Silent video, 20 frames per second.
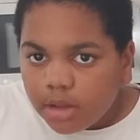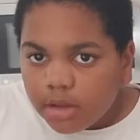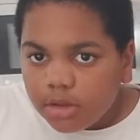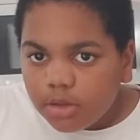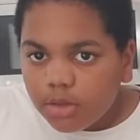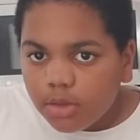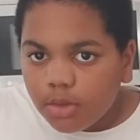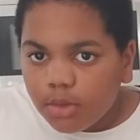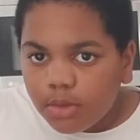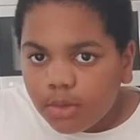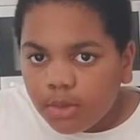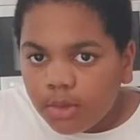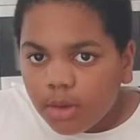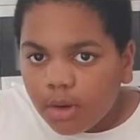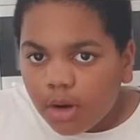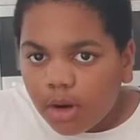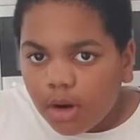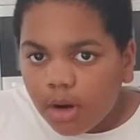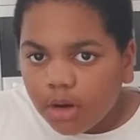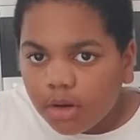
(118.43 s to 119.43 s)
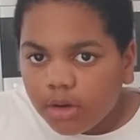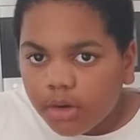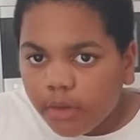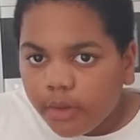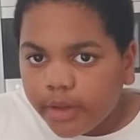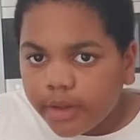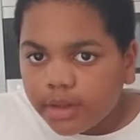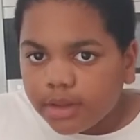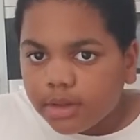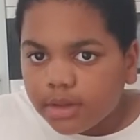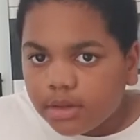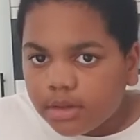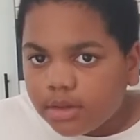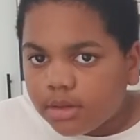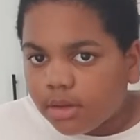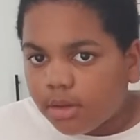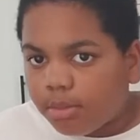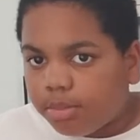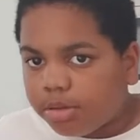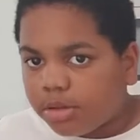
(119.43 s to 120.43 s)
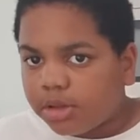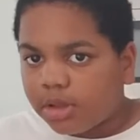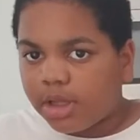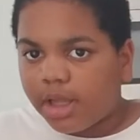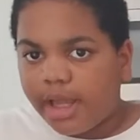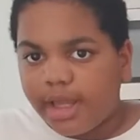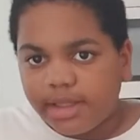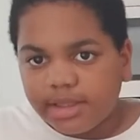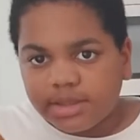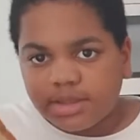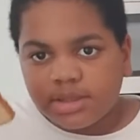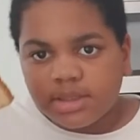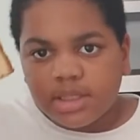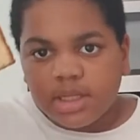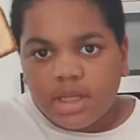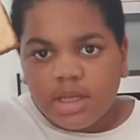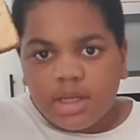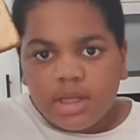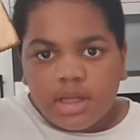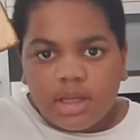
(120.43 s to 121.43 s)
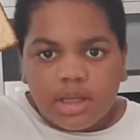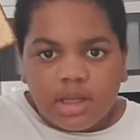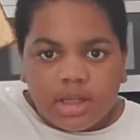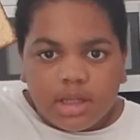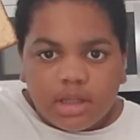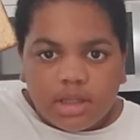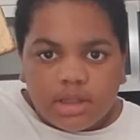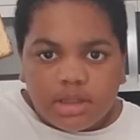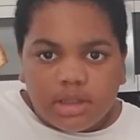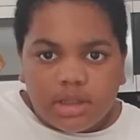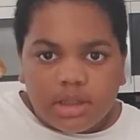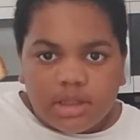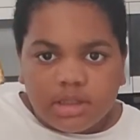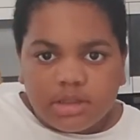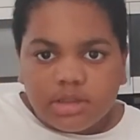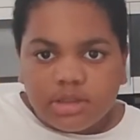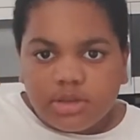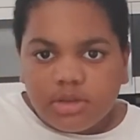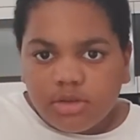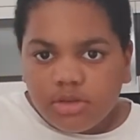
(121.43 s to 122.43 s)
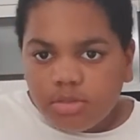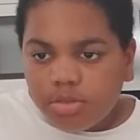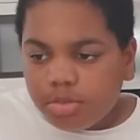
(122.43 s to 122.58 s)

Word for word: you are going to place these two